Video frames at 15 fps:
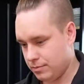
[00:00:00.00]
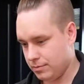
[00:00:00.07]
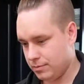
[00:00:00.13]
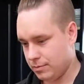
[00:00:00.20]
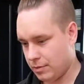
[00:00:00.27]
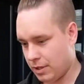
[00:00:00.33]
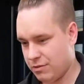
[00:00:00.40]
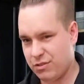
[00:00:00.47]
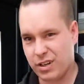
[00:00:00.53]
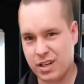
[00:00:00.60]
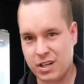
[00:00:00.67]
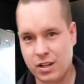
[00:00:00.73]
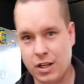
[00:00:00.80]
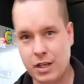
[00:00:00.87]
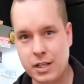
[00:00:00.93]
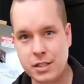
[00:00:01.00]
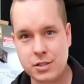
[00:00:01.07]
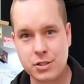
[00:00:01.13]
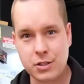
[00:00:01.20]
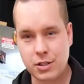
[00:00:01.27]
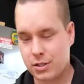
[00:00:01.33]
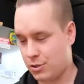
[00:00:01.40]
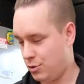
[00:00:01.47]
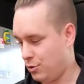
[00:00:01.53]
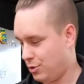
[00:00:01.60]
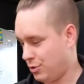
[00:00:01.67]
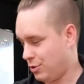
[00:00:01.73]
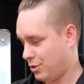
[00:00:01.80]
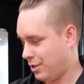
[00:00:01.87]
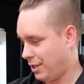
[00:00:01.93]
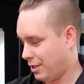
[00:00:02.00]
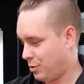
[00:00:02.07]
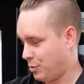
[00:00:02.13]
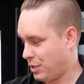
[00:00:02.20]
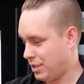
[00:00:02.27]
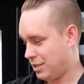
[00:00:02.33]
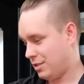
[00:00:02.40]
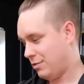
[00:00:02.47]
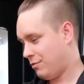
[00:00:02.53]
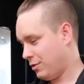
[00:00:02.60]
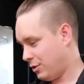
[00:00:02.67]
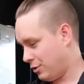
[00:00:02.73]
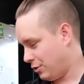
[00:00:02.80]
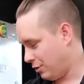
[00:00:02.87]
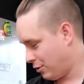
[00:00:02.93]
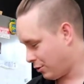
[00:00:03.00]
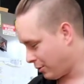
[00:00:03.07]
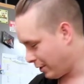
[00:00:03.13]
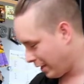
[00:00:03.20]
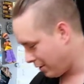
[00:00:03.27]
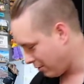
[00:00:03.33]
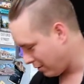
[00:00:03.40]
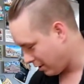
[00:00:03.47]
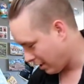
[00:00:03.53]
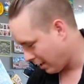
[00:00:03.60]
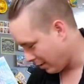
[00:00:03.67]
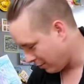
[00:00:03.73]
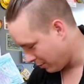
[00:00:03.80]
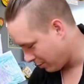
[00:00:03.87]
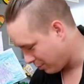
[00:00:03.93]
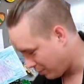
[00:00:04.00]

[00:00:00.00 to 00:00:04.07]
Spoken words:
I find it a lot easier because you can just take the beans in the filter and throw it out. I would